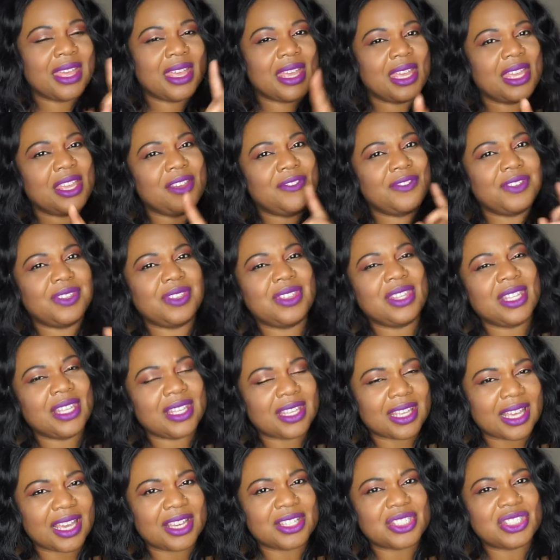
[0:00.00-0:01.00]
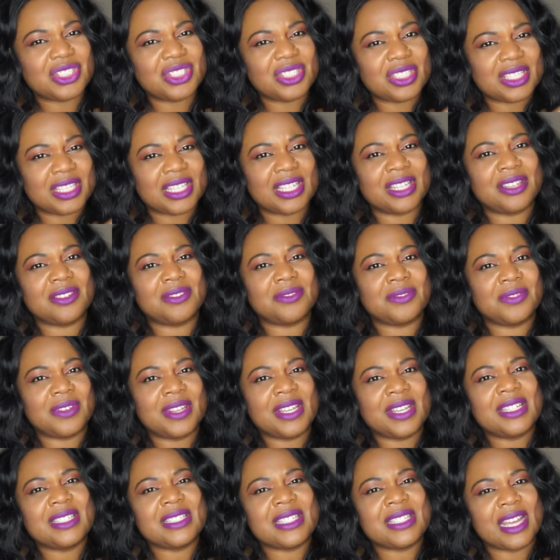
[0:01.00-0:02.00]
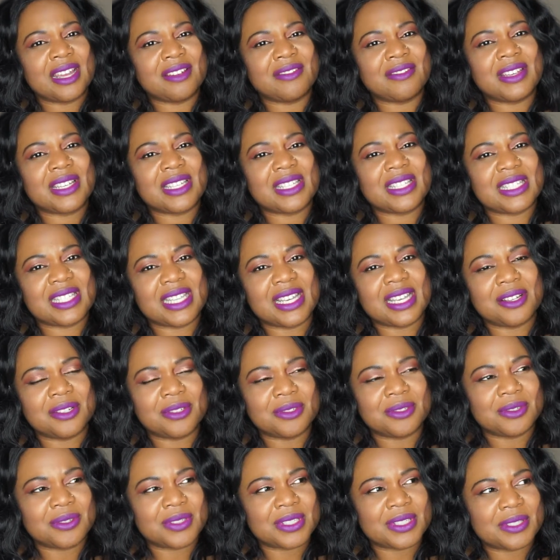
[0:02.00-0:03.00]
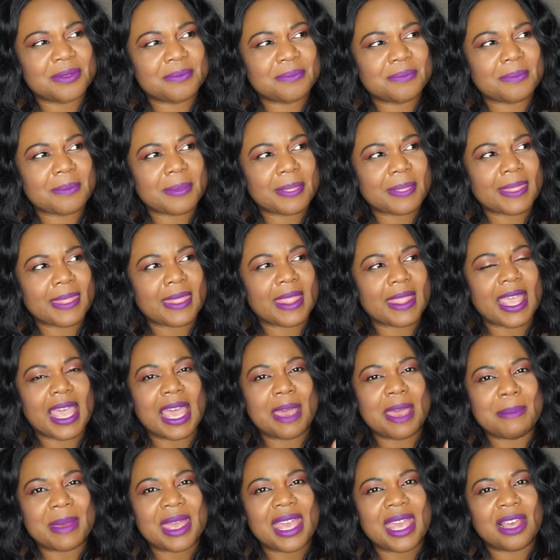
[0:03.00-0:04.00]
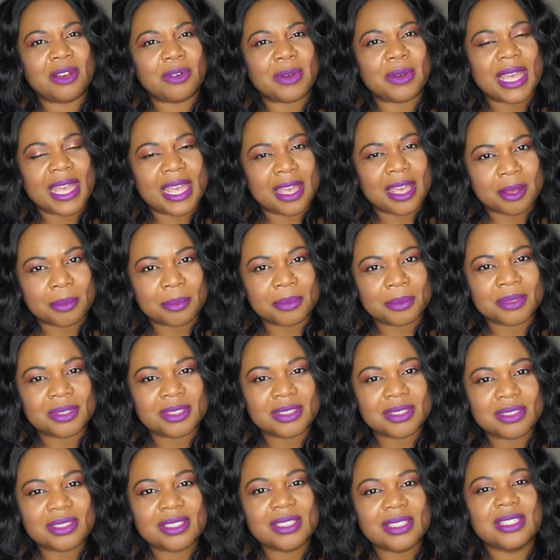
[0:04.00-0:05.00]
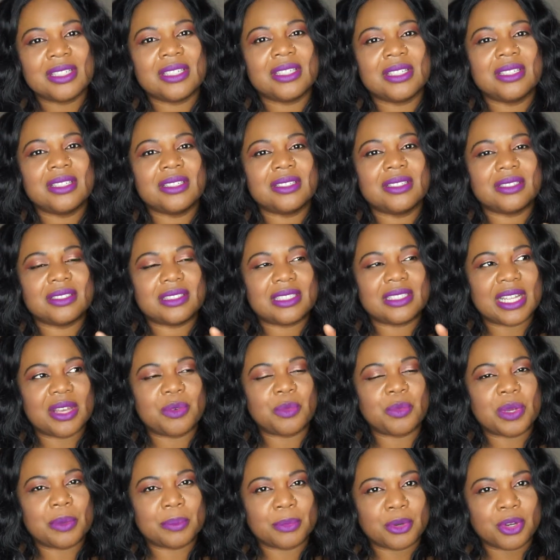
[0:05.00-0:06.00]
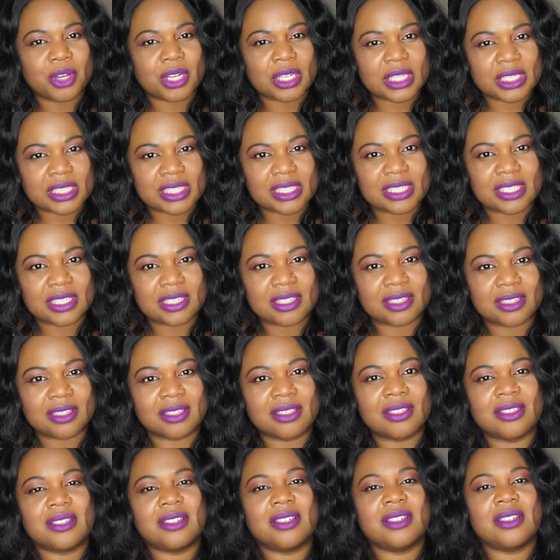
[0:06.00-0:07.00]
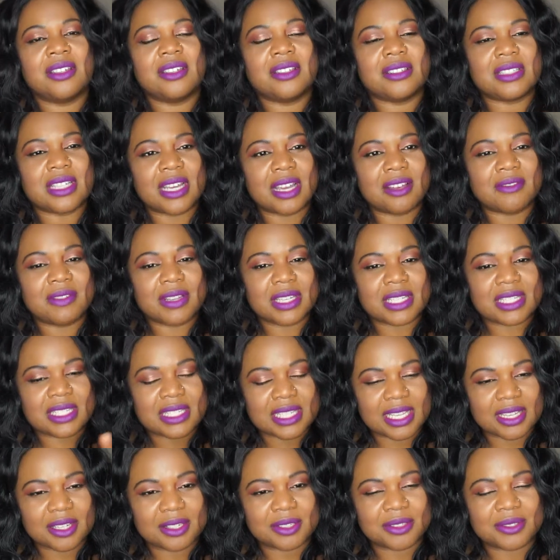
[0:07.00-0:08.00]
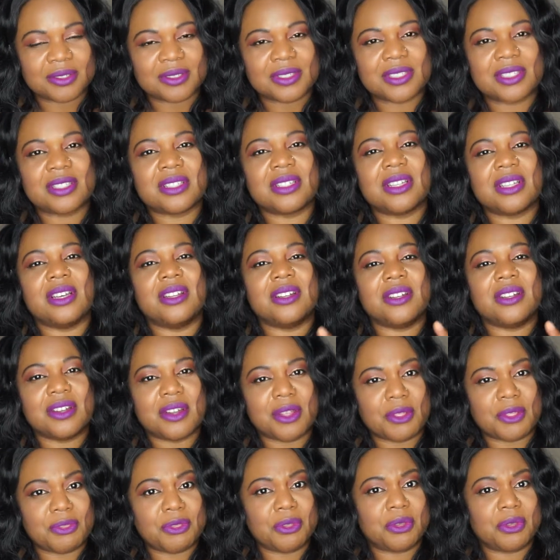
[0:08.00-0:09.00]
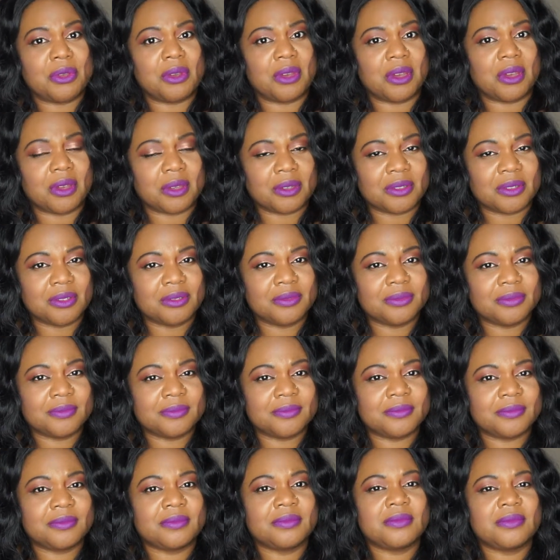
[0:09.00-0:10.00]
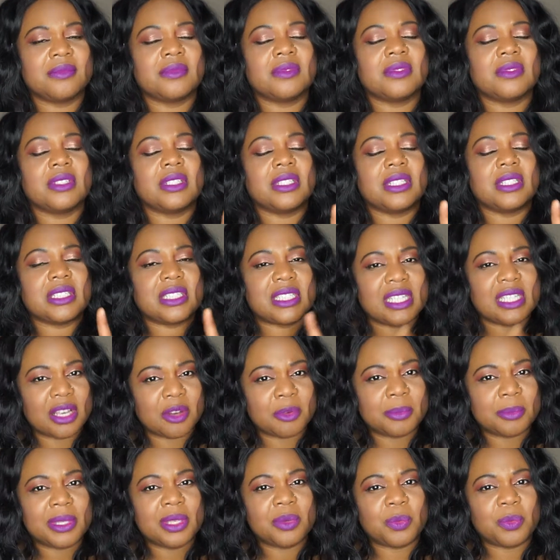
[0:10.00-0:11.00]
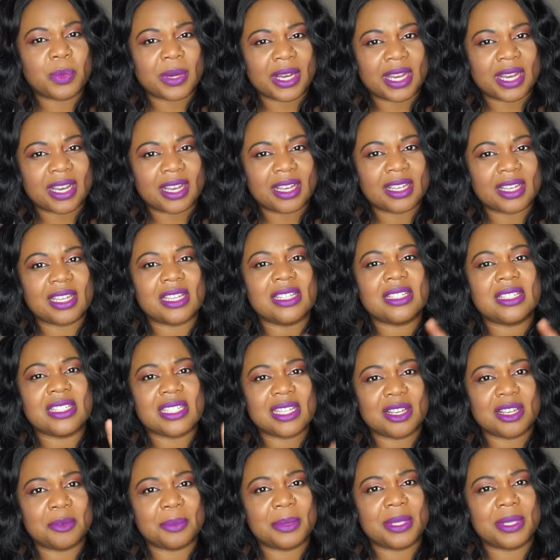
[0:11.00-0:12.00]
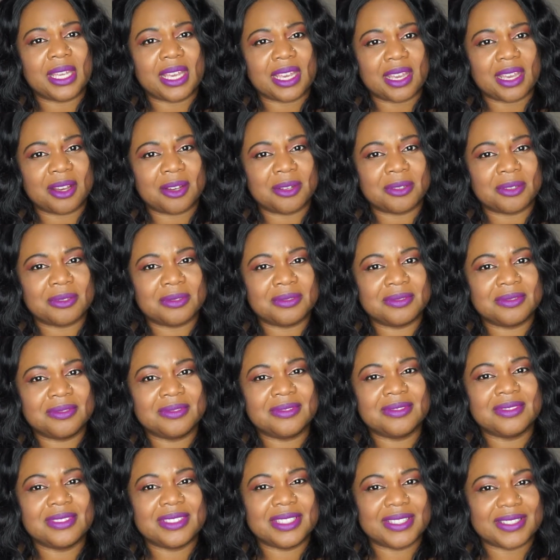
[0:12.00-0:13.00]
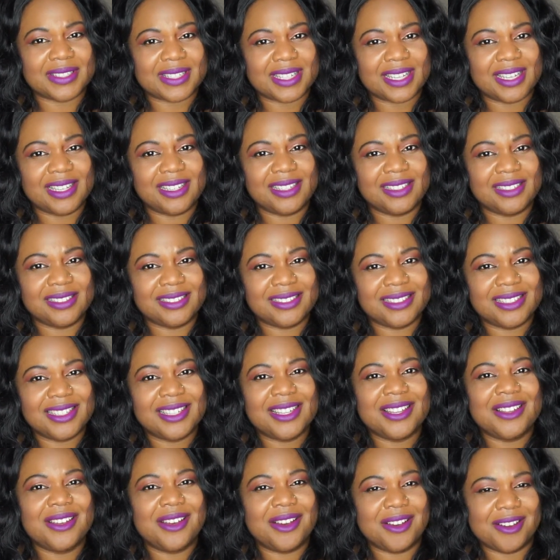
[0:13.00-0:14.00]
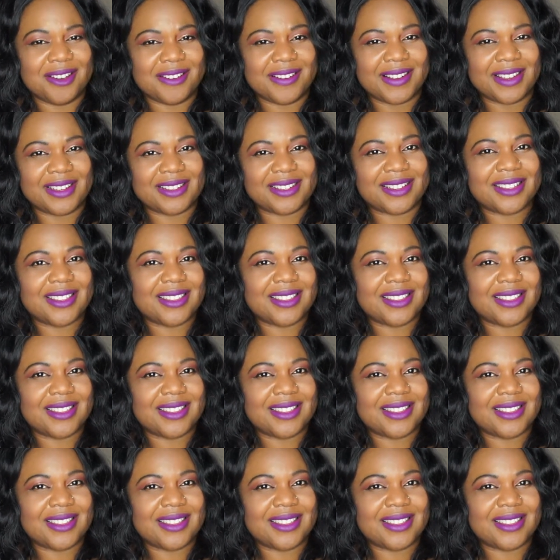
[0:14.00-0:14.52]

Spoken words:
If you think I should give direct sales, MLM, network marketing, direct sales another go, tell me why and tell me how. Okay? Alright,